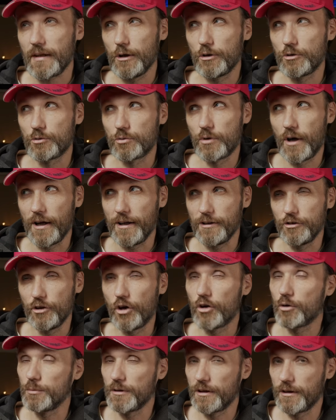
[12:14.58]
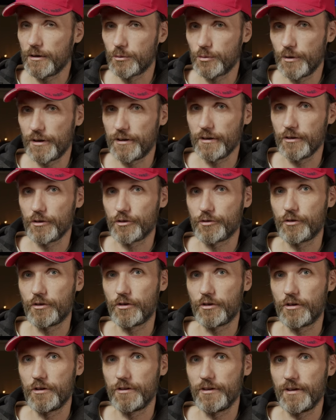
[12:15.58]
right, normally retails
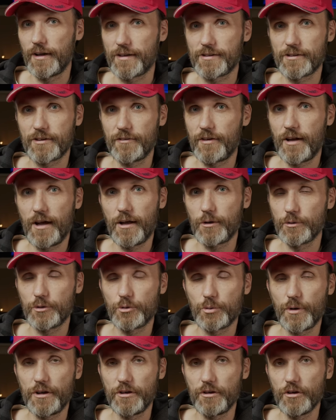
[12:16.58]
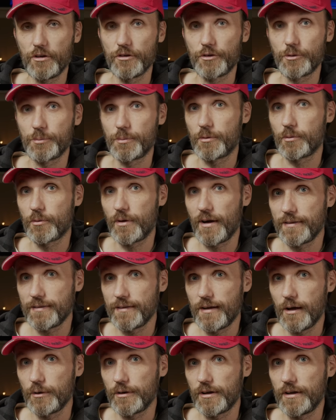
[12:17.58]
for like $720, but right
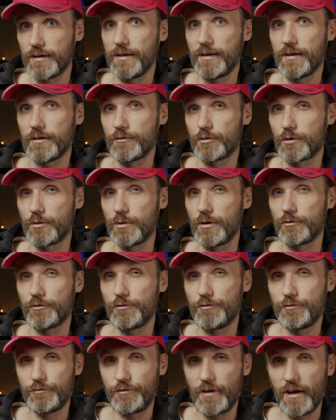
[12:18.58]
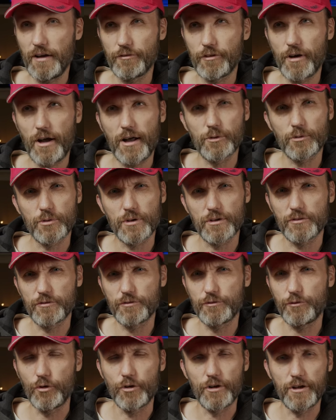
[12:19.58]
now you can get it for around
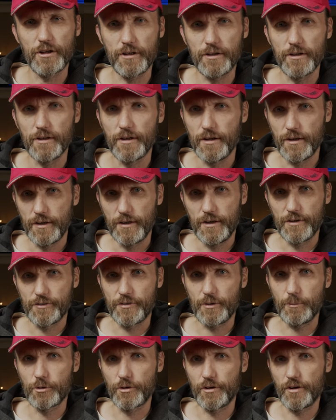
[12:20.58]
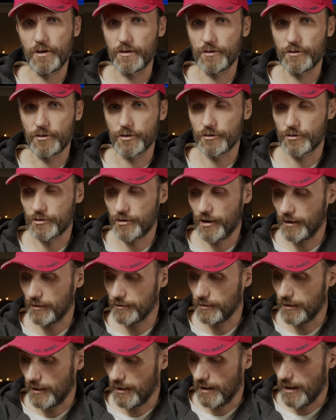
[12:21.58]
540 somewhere there. It's on
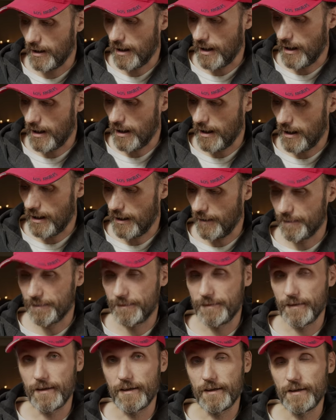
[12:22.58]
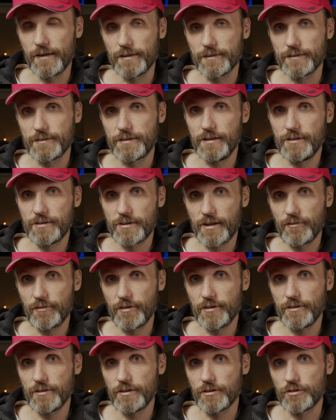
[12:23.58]
sale. Uh, the
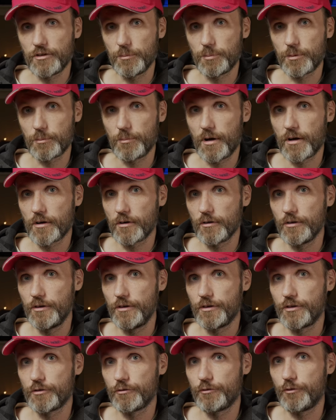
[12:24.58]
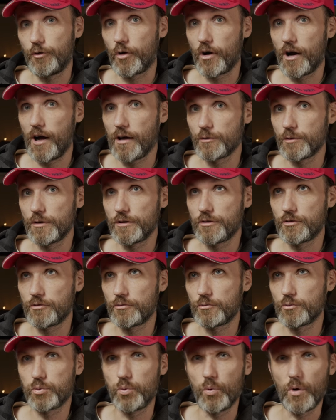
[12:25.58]
T7, the cheaper model, is 400
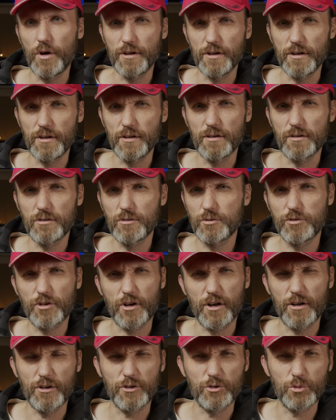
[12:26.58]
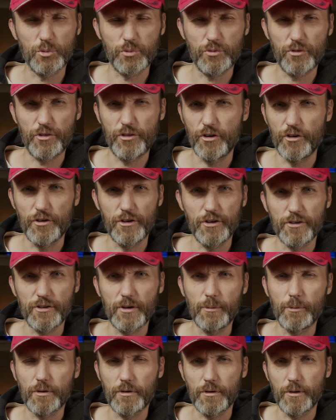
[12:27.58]
420 430
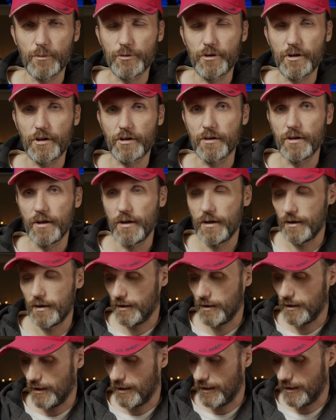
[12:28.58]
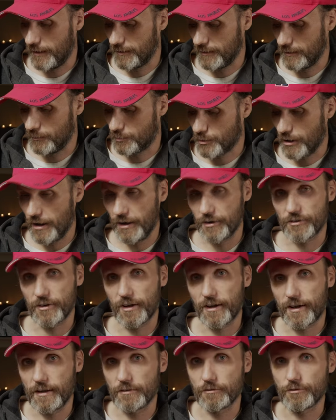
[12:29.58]
somewhere around there uh, the price
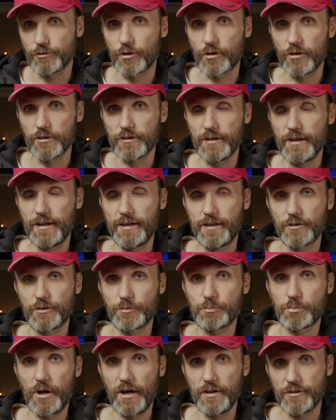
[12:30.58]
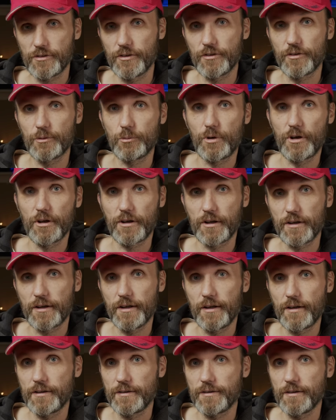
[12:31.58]
again for all the latest prices and where you can
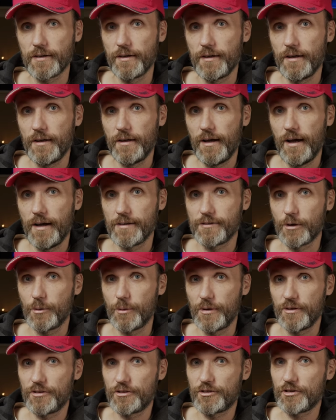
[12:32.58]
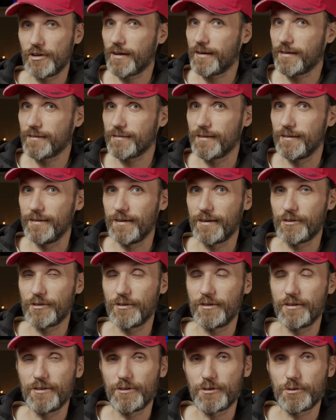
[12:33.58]
get it as always check the links
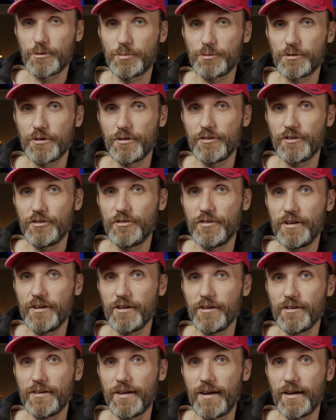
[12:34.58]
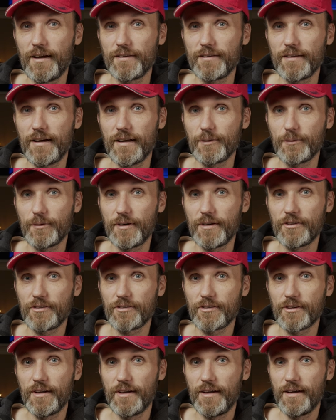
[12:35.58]
in the description of this video and
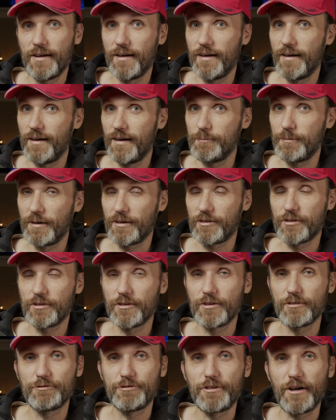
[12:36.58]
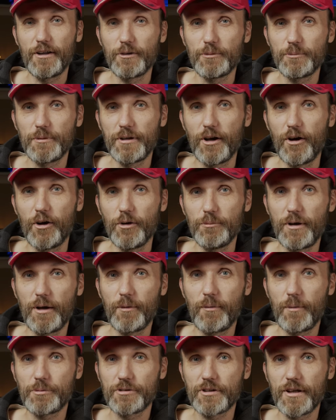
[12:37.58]
otherwise uh, make sure you follow me on my
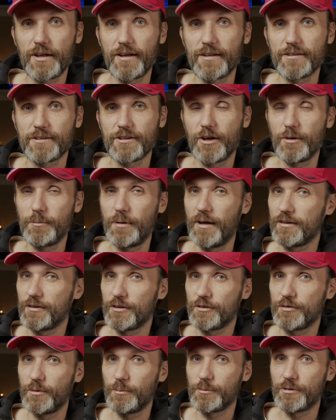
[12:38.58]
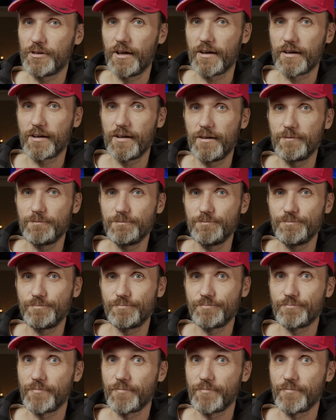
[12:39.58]
website at tomantosfilms.com